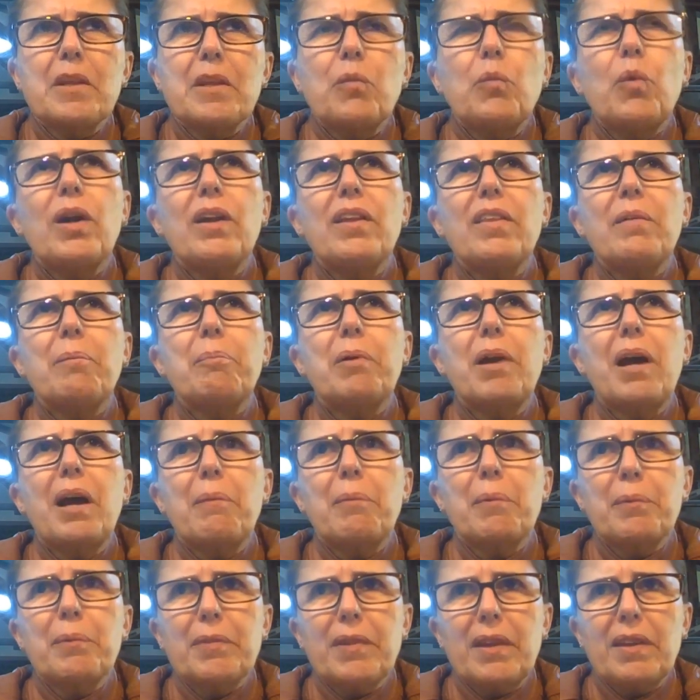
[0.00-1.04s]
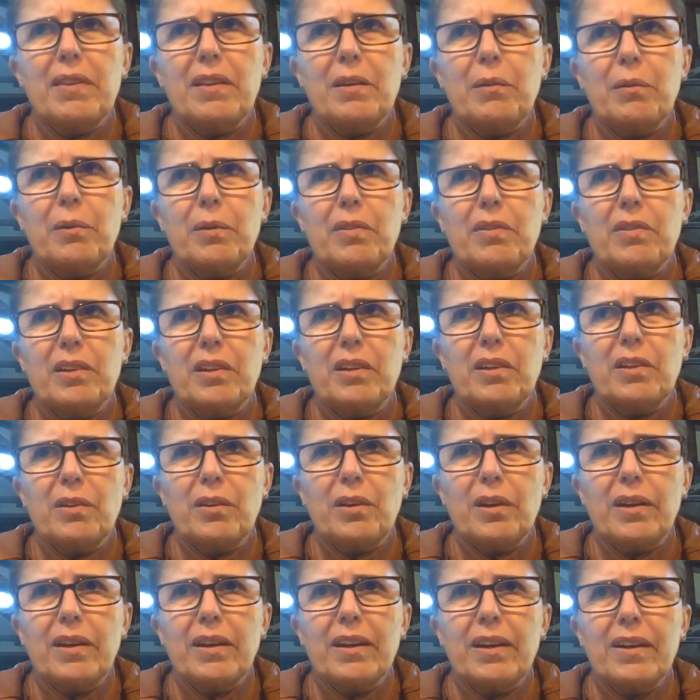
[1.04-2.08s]
one of the problems, I think, with
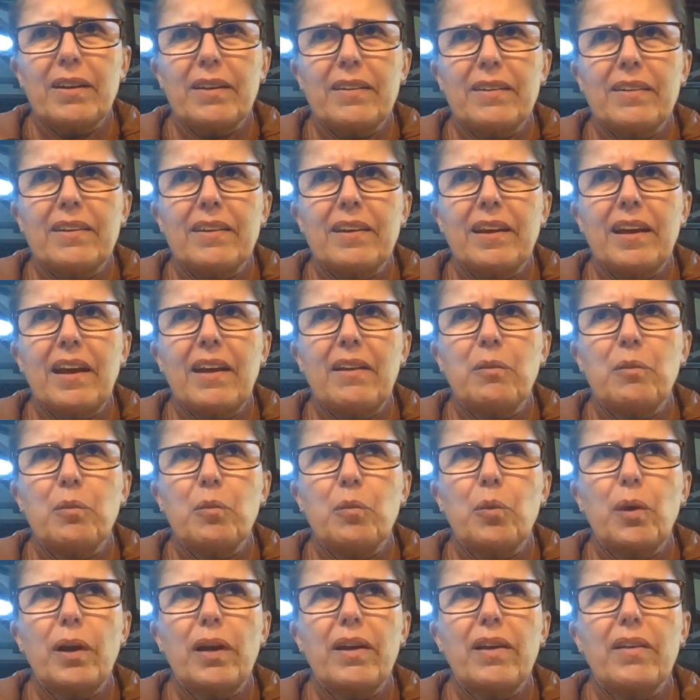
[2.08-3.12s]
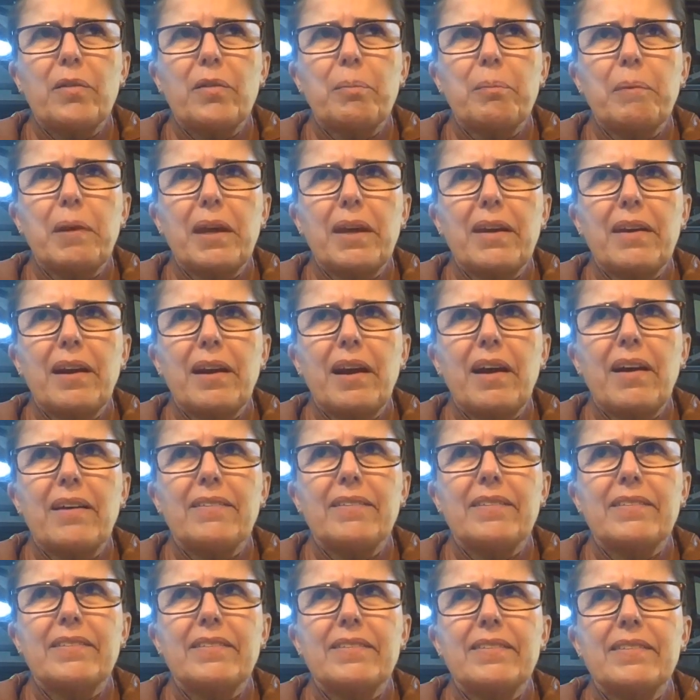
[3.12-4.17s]
security and what has made
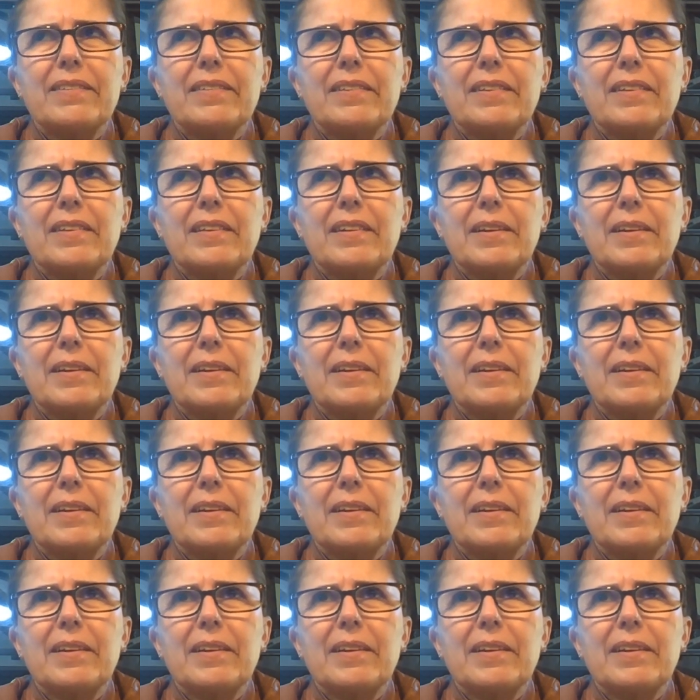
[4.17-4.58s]
us,